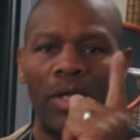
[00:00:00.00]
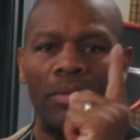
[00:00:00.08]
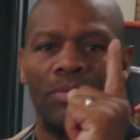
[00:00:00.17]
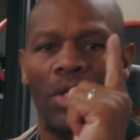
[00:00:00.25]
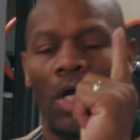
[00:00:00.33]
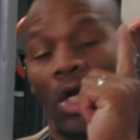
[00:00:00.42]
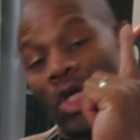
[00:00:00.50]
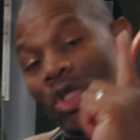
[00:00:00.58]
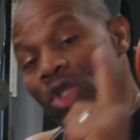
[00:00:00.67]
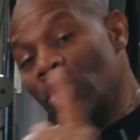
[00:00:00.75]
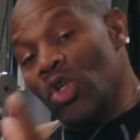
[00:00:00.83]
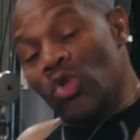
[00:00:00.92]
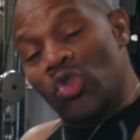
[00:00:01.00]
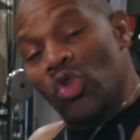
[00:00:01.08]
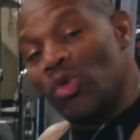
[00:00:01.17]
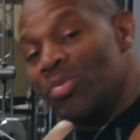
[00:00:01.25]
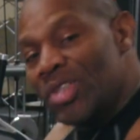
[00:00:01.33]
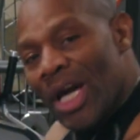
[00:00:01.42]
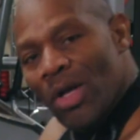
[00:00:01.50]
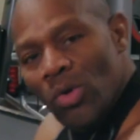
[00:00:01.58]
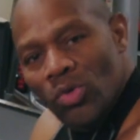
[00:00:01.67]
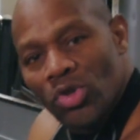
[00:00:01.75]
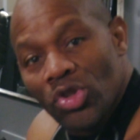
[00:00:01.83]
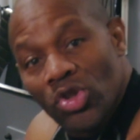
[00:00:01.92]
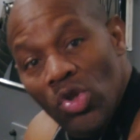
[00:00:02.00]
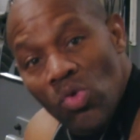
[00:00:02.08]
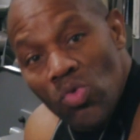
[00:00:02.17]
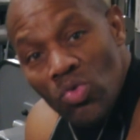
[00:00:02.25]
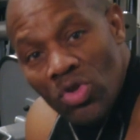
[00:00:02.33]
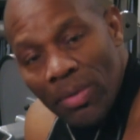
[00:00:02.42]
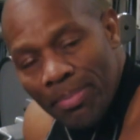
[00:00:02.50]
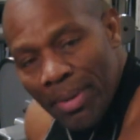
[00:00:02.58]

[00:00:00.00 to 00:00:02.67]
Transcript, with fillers: Williams YouTube channel, soon to